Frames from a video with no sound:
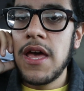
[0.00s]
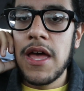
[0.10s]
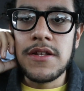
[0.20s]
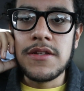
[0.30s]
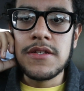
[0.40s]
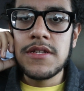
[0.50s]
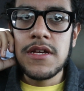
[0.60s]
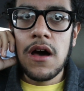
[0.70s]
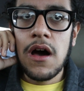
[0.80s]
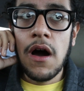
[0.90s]
and
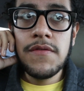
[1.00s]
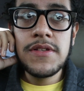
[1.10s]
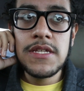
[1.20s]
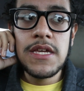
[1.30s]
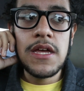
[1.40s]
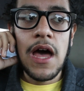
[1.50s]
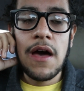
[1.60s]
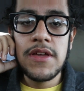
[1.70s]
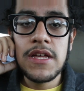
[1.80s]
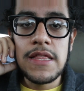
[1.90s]
obviously
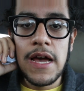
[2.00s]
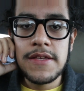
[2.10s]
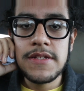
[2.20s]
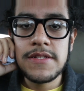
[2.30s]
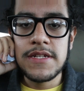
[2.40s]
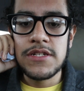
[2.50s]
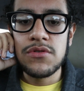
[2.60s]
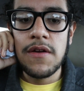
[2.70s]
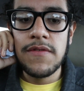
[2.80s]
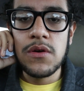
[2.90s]
having a license and
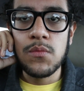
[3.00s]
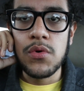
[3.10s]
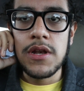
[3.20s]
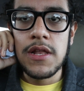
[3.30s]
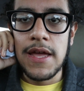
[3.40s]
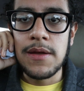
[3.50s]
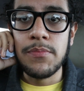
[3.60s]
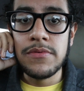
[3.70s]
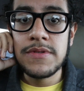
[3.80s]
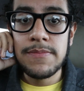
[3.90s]
driving would, like,
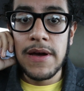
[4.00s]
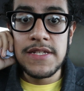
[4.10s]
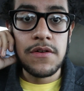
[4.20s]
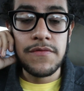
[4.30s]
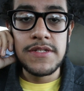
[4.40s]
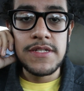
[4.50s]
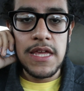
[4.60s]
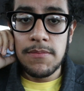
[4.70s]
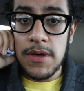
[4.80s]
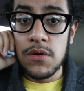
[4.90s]
boost my
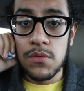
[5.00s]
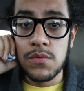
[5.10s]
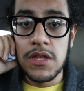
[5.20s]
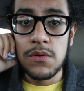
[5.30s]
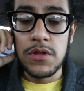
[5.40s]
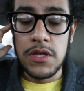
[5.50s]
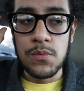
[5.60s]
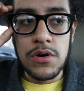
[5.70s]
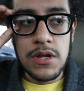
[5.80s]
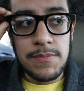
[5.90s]
self-esteem. It really, really
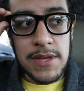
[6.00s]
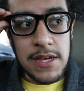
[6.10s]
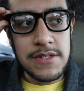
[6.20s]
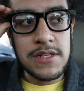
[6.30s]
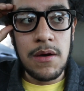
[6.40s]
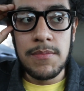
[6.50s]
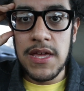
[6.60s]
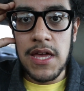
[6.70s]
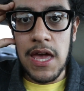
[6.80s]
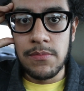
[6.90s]
would, because not
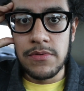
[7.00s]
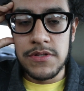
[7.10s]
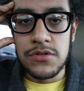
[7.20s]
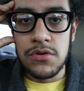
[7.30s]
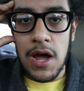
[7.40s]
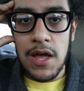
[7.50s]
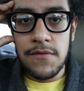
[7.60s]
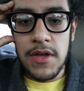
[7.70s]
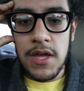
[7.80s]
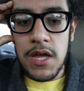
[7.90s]
being able to drive